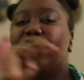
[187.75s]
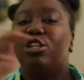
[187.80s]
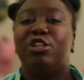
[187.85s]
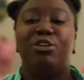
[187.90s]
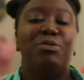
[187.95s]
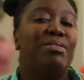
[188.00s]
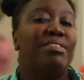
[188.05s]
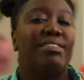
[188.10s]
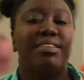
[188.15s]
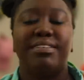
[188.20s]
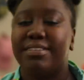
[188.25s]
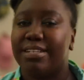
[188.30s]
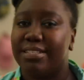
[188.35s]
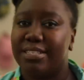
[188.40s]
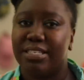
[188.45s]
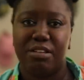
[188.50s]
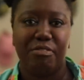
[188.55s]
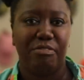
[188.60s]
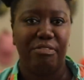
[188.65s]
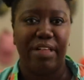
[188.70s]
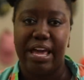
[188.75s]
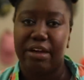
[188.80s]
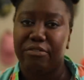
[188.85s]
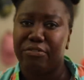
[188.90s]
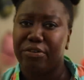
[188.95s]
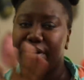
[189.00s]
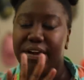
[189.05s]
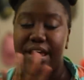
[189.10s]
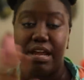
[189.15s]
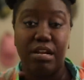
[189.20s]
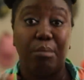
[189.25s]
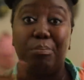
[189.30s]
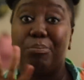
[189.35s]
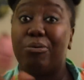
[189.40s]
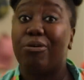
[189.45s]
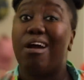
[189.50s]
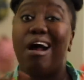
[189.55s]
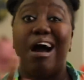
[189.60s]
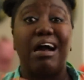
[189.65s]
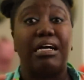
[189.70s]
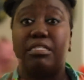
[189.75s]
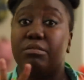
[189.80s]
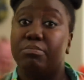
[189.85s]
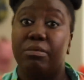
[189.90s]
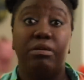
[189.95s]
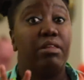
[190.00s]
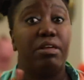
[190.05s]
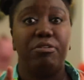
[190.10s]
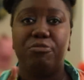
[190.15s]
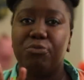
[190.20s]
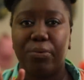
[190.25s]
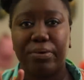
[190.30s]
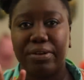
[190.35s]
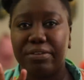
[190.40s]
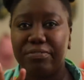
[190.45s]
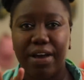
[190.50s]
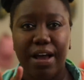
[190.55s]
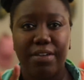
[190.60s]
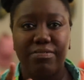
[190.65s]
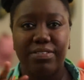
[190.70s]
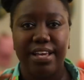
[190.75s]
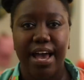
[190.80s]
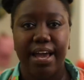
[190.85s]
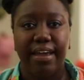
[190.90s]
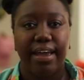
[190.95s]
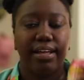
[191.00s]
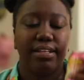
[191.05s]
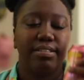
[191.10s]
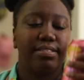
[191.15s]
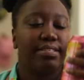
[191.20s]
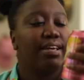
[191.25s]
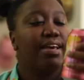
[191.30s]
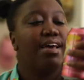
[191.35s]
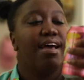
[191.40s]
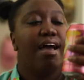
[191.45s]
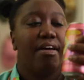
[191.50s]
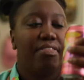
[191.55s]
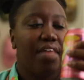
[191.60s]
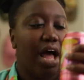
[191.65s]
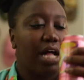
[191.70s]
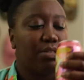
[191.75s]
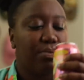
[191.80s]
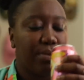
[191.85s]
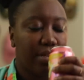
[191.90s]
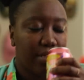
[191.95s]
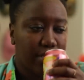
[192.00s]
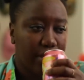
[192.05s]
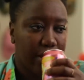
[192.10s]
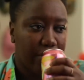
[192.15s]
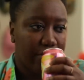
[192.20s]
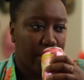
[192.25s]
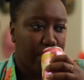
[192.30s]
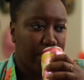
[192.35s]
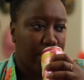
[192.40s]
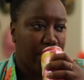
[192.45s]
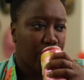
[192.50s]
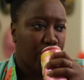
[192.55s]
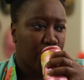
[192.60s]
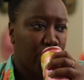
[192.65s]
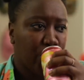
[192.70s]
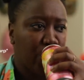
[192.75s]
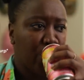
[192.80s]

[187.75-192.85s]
loses its flavor in approximately 45 seconds that's what it's giving me